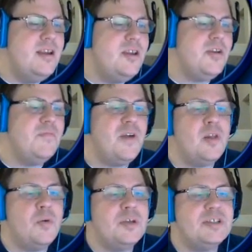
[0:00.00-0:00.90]
You can
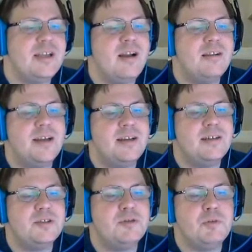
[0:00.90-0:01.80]
follow us and contact
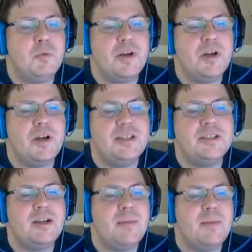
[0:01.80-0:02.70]
us through Twitter,
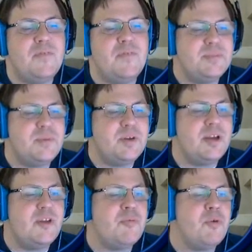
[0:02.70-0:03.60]
Instagram, and
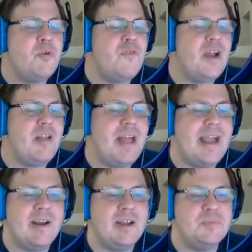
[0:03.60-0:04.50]
Facebook under the profile
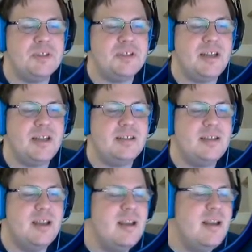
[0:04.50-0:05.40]
@Cosmere Studies.